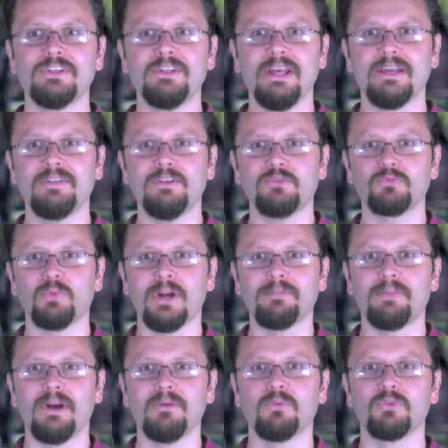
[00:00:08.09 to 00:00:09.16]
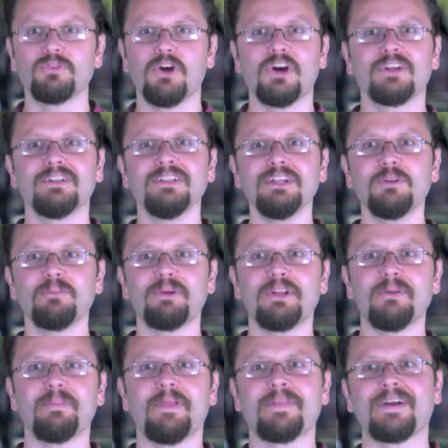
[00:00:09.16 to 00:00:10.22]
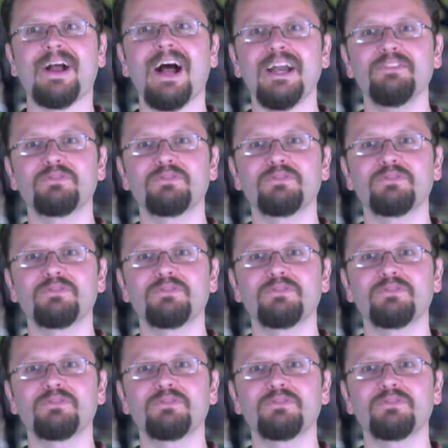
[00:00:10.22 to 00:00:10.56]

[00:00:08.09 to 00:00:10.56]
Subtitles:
and this Write Bite will talk a little bit about the kinds